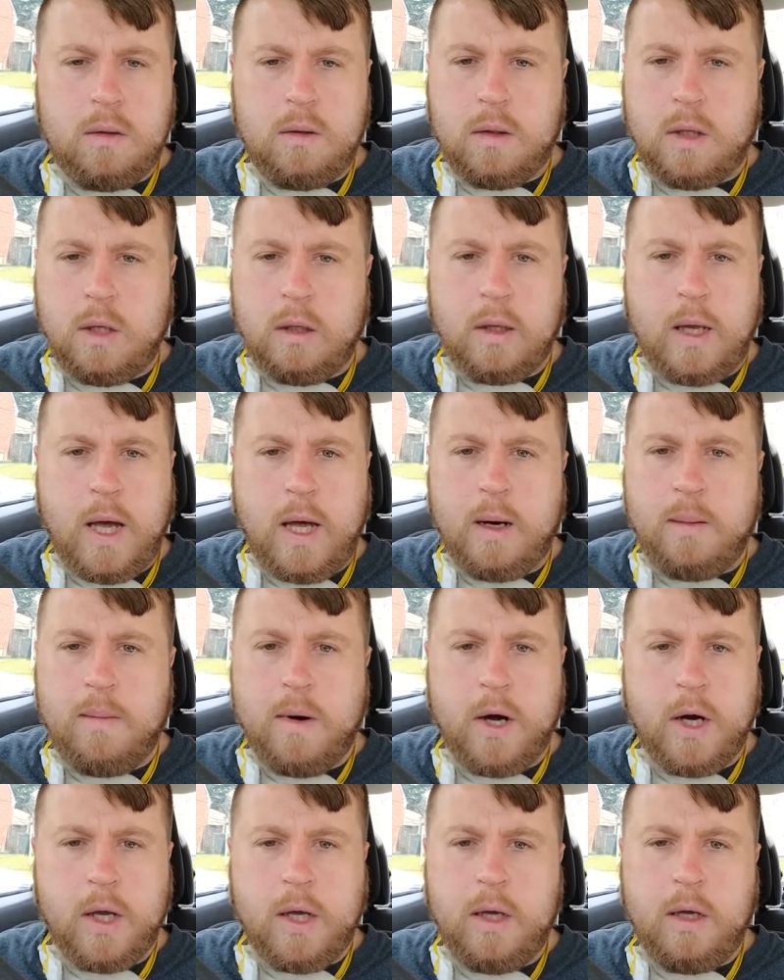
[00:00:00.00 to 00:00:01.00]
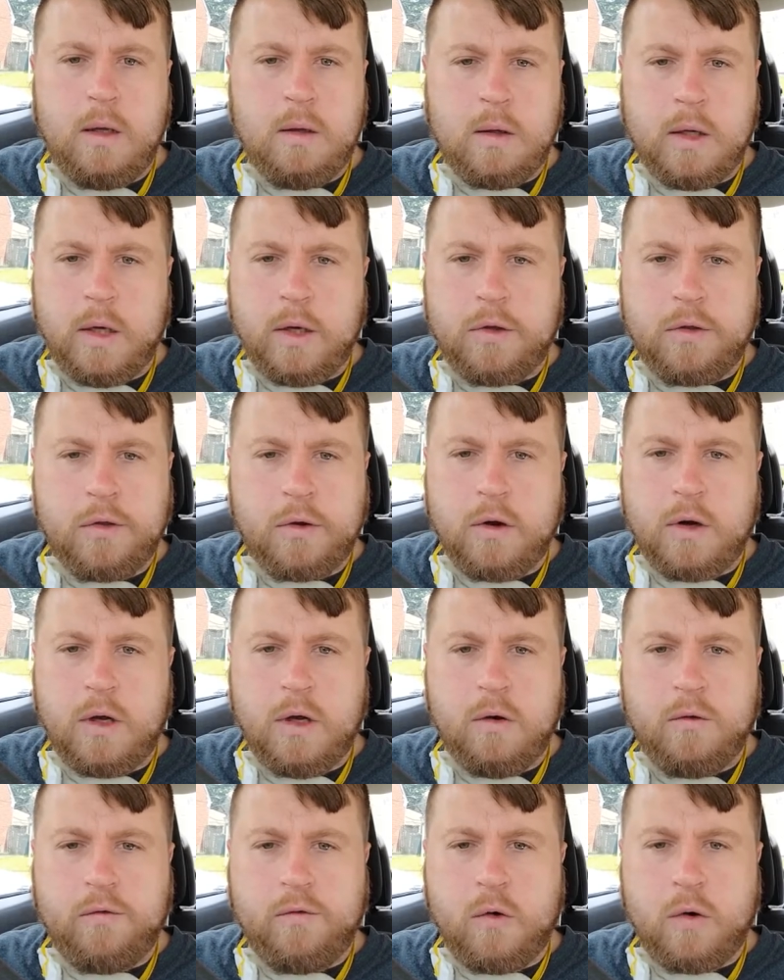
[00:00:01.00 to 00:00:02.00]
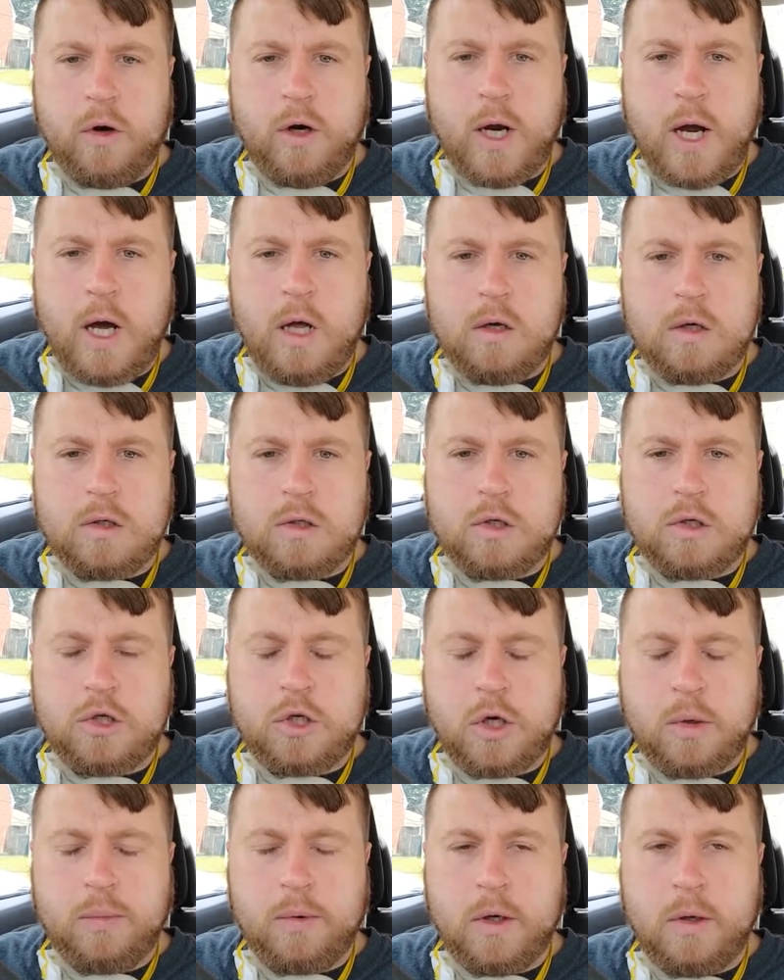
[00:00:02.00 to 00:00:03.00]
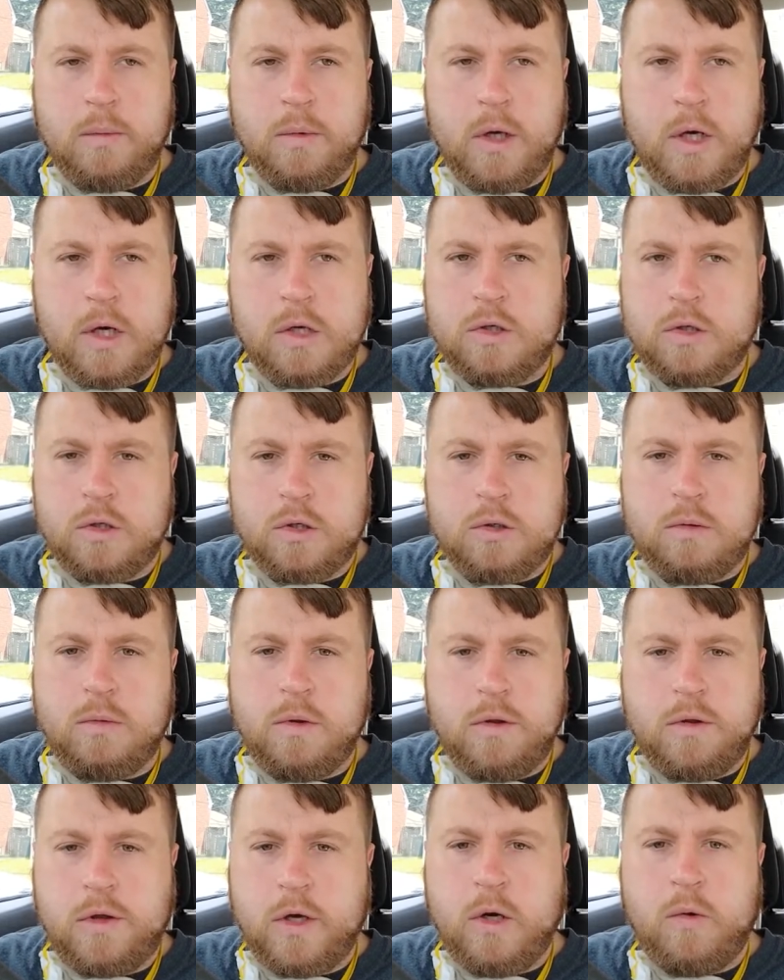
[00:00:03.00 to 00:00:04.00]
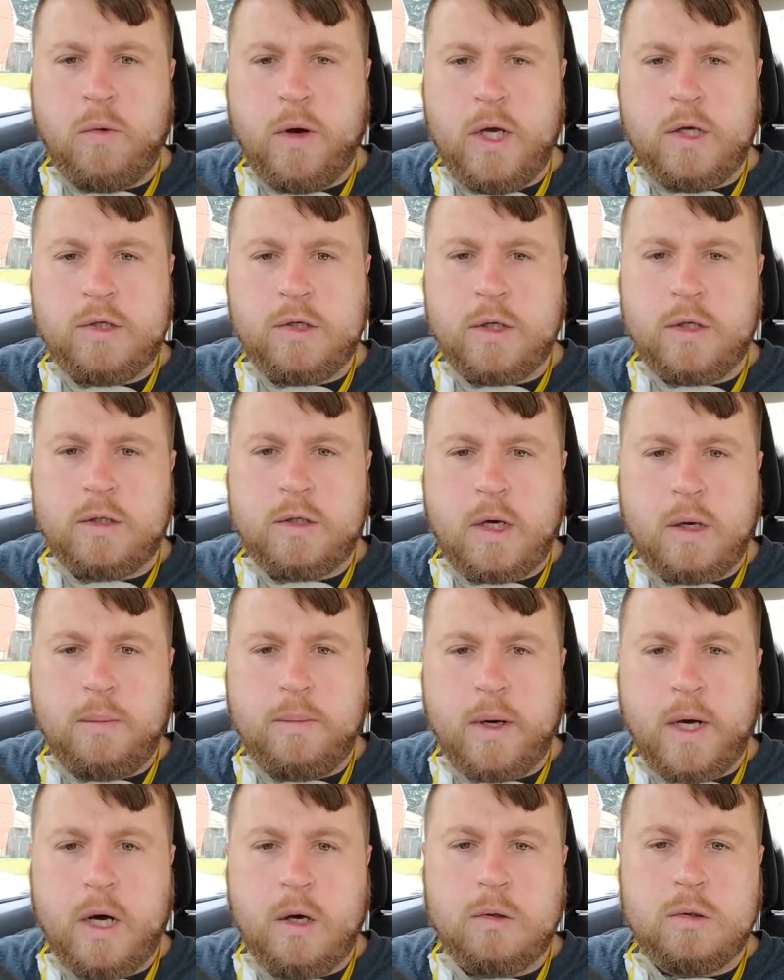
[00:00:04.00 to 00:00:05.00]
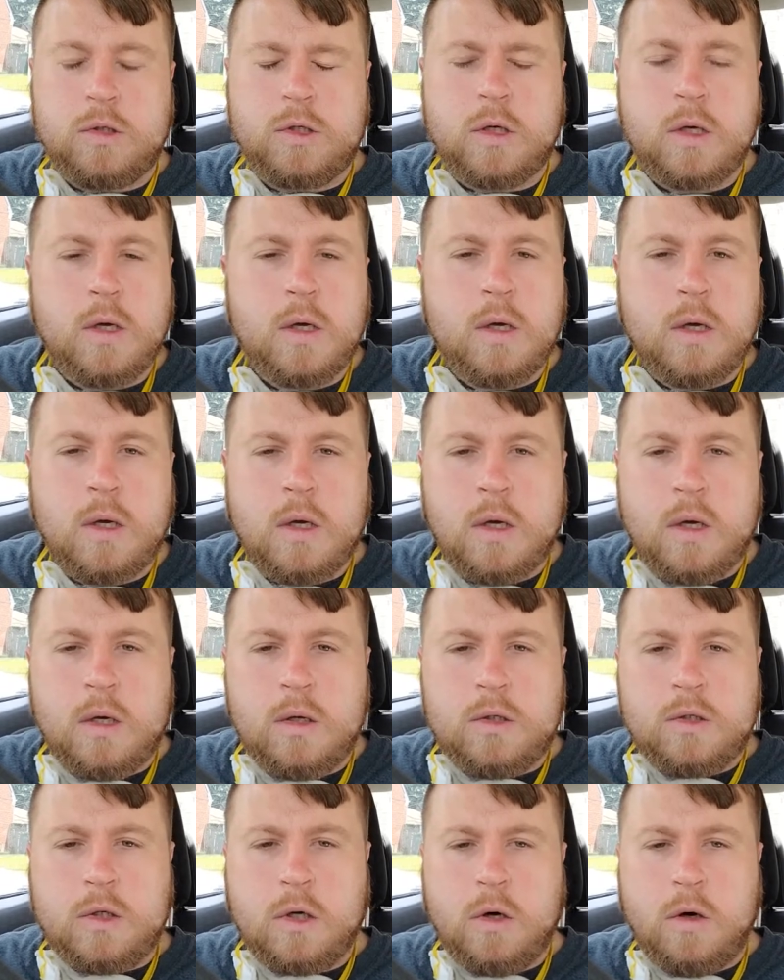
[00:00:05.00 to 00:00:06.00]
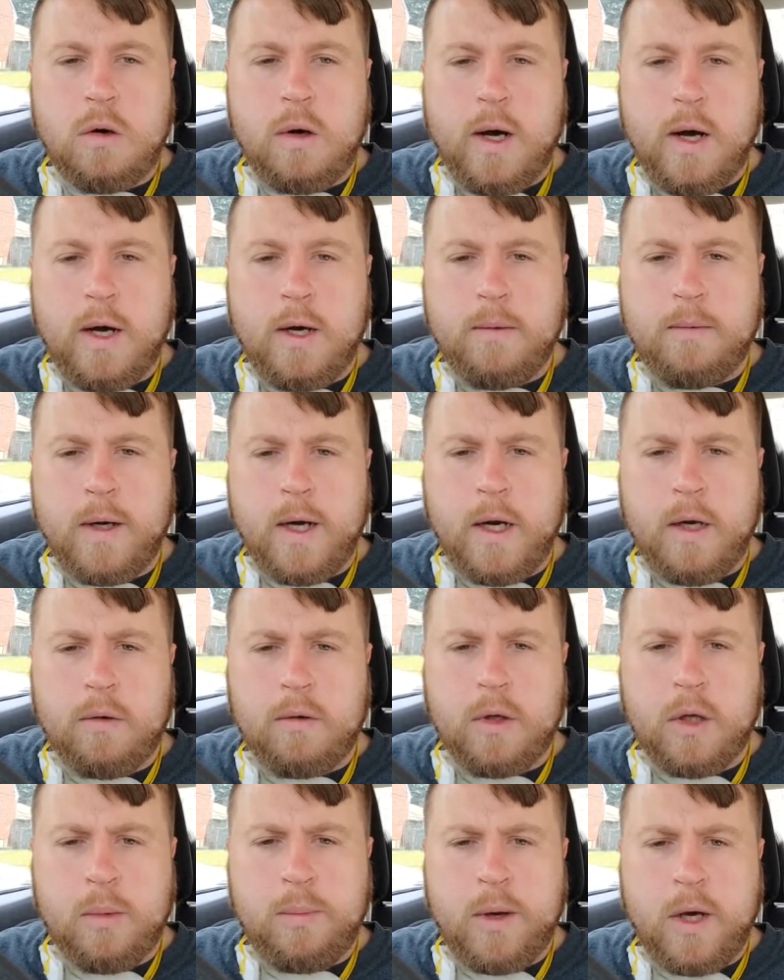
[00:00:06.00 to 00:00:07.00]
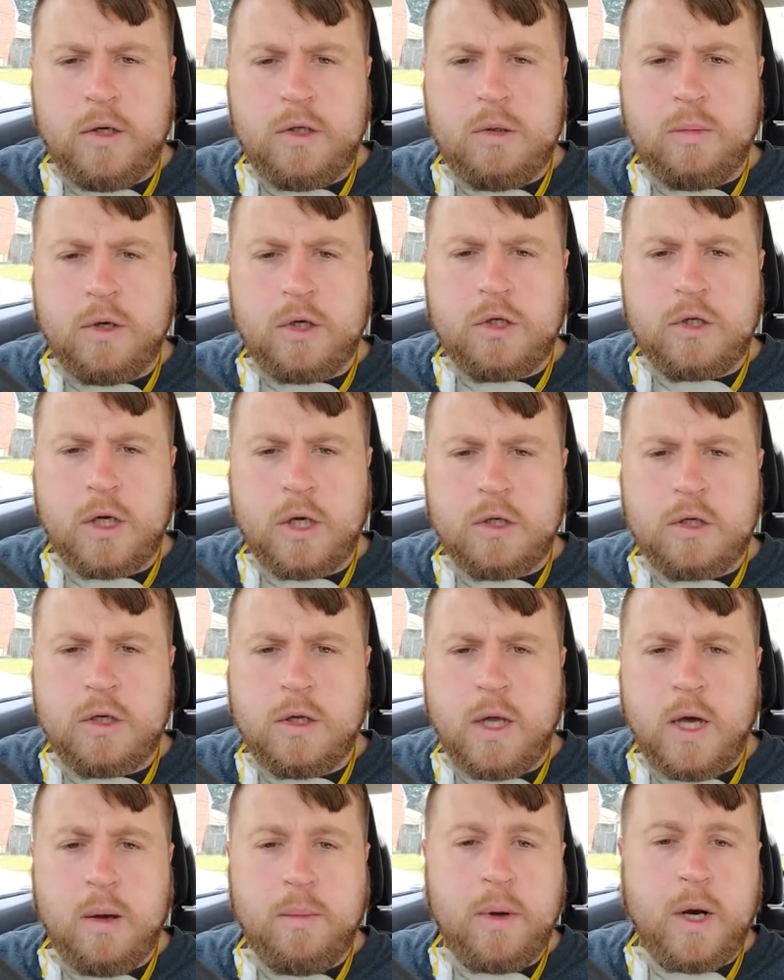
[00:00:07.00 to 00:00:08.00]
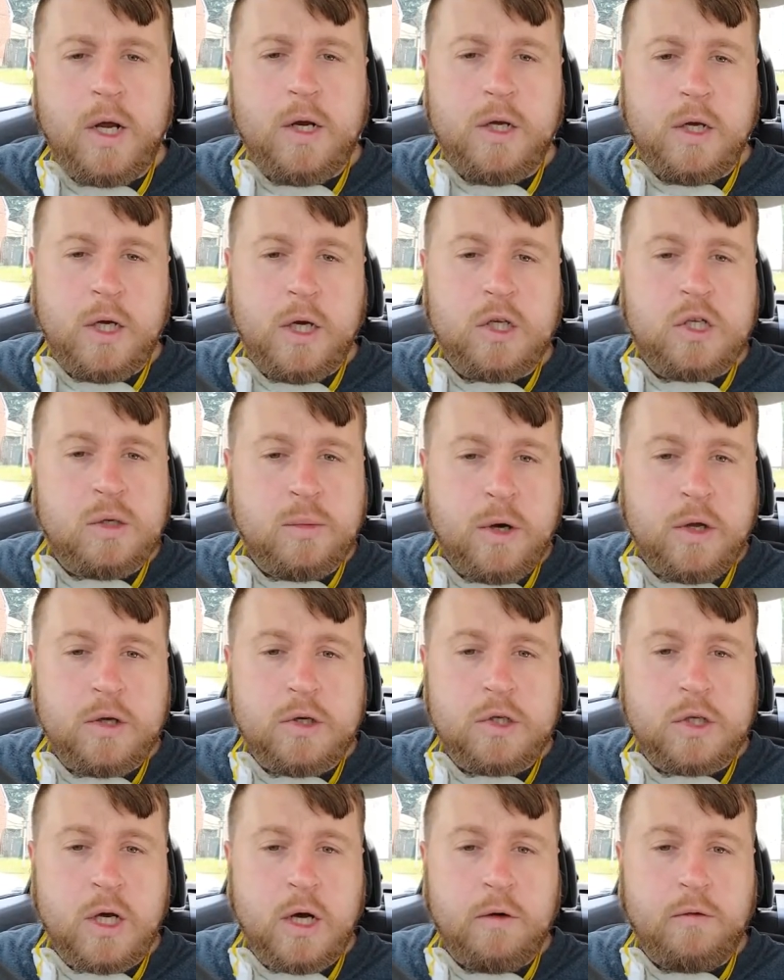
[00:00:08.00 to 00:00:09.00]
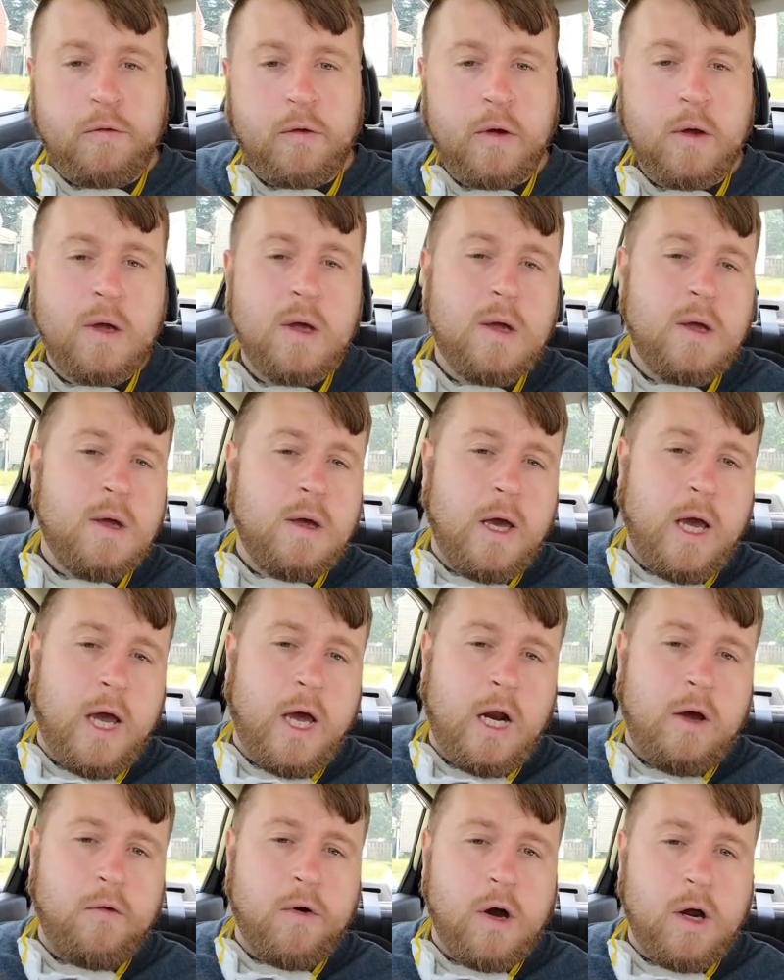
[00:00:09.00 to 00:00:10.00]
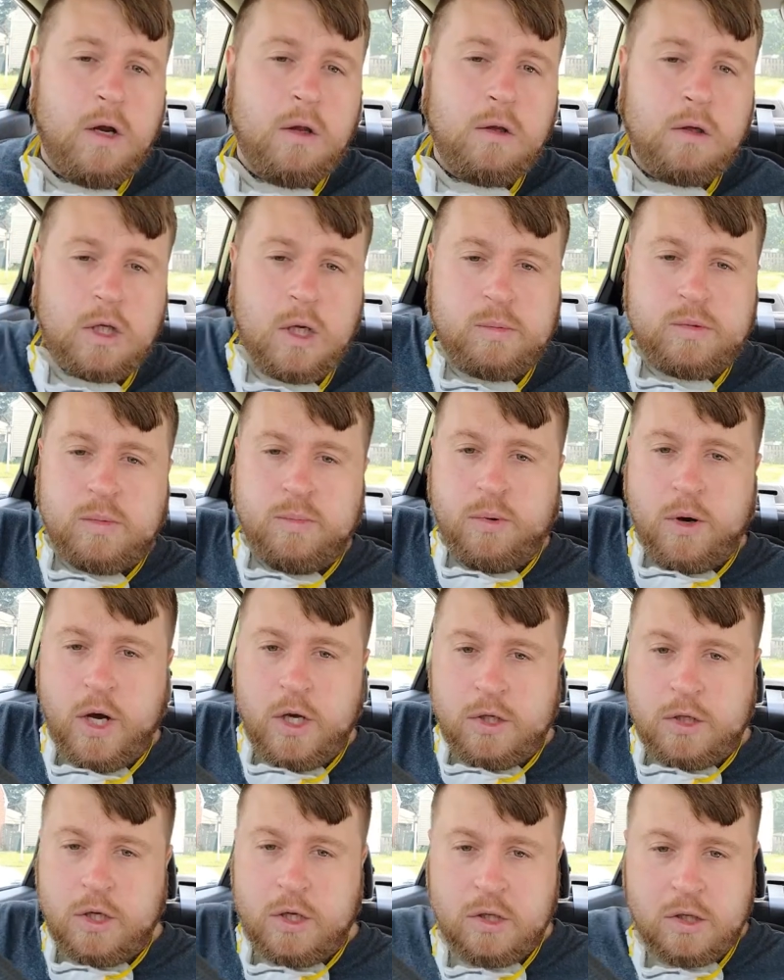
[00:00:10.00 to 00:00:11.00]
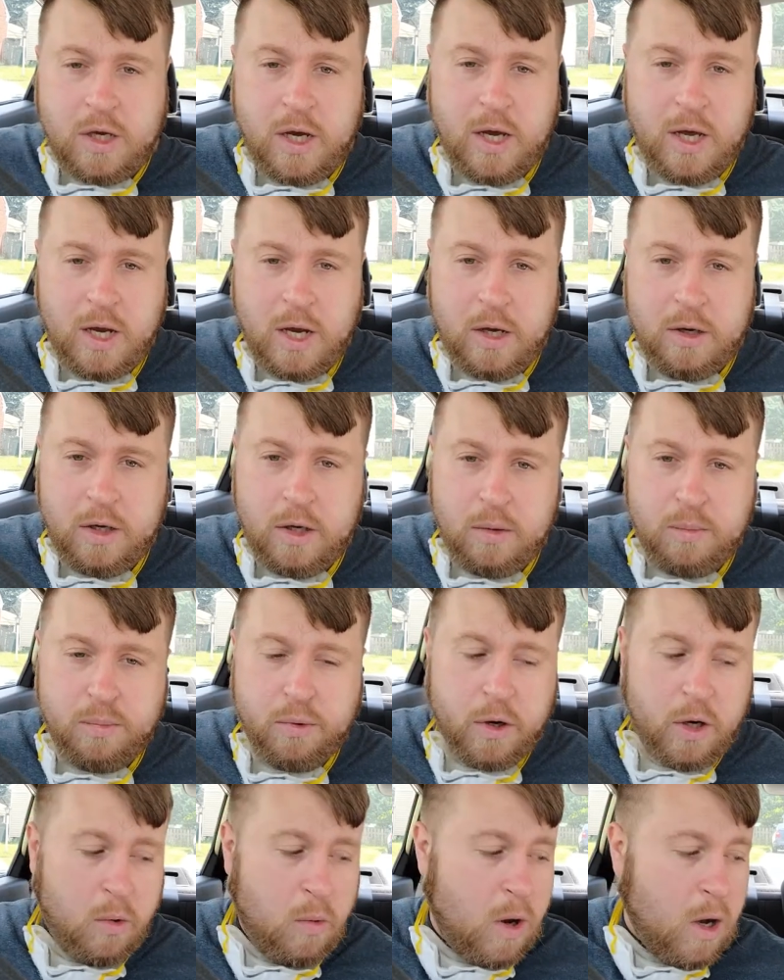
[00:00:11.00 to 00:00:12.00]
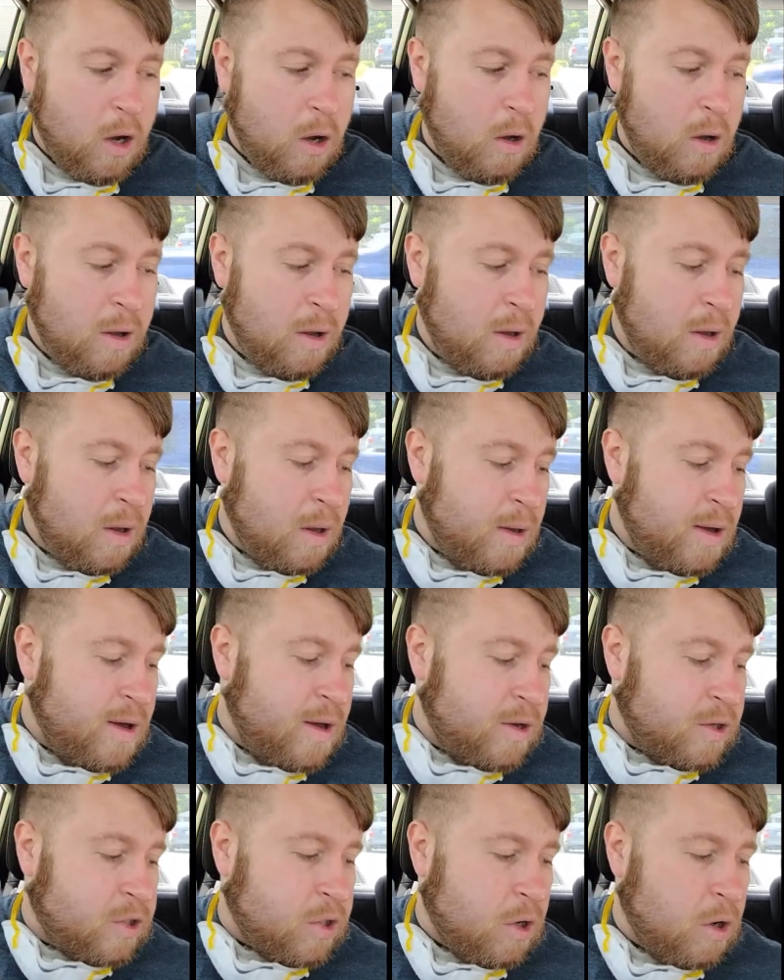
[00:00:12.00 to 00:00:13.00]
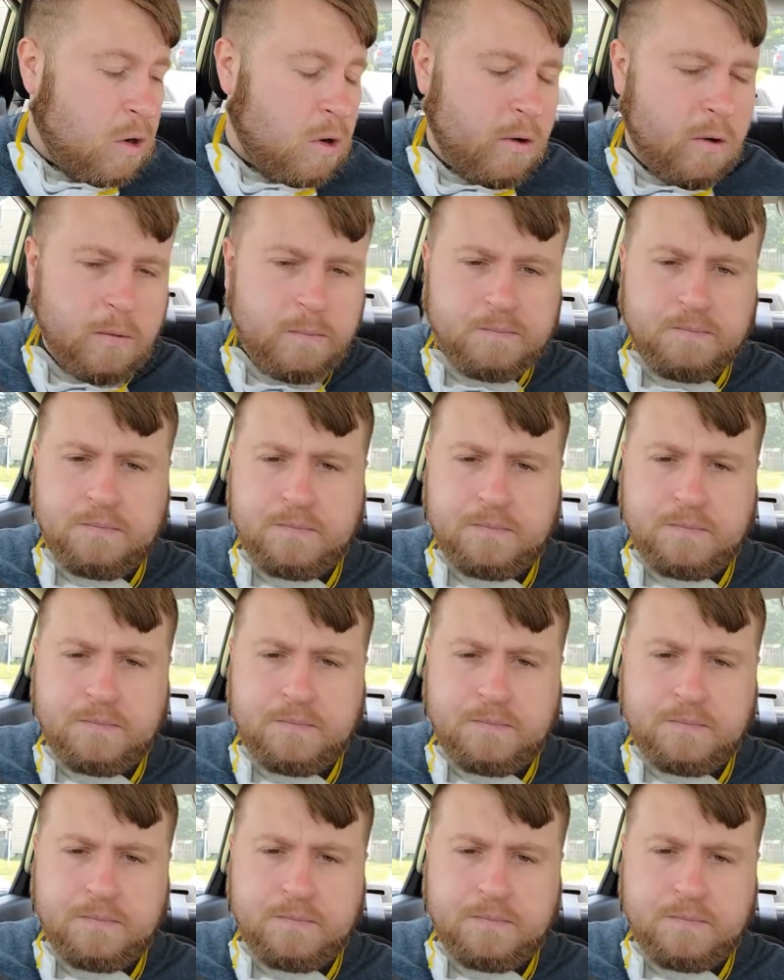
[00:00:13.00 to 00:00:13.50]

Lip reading: a lot of money, like $30 or $40 to ship it, because the thing weighs like 10 pounds. So I didn't really pay too much attention to that. But I did get some other stuff, and I've already looked up some prices, and I did pretty well. So